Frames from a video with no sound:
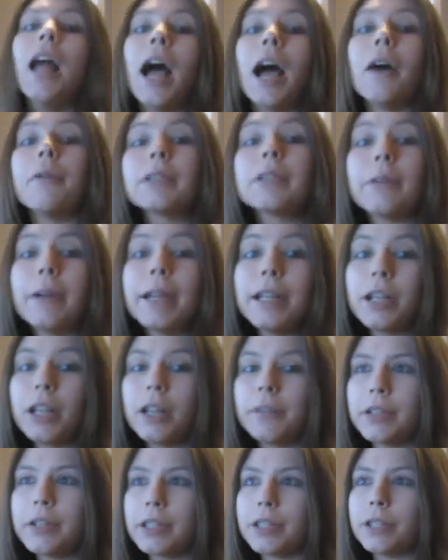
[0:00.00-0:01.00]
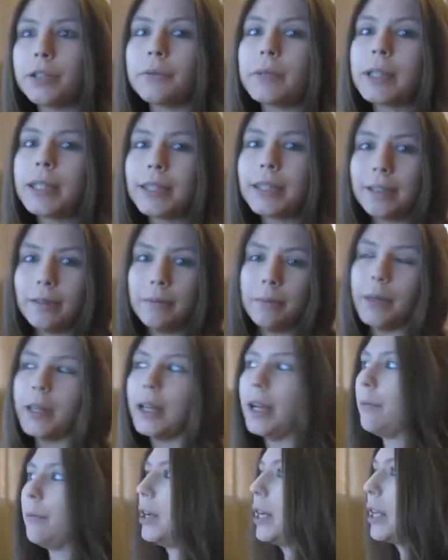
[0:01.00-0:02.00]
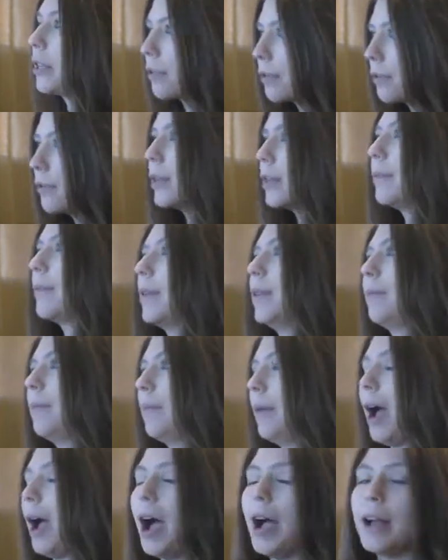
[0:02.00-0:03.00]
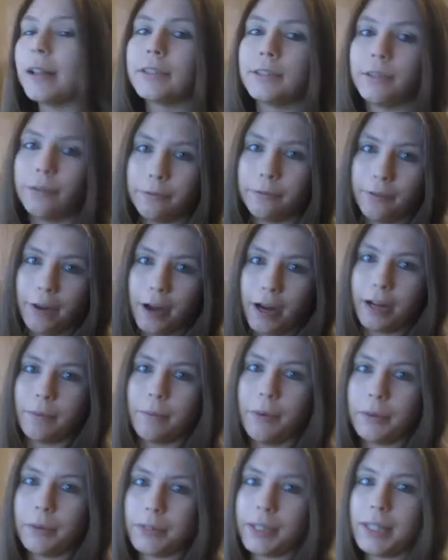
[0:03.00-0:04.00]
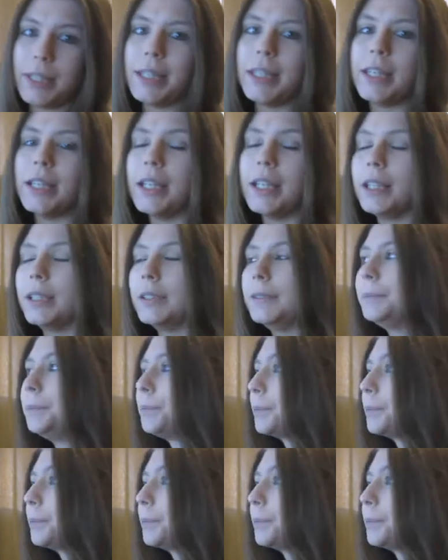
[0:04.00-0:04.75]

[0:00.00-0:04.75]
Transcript: I was quite nervous to read them, but I'm reading through them, and so far most of the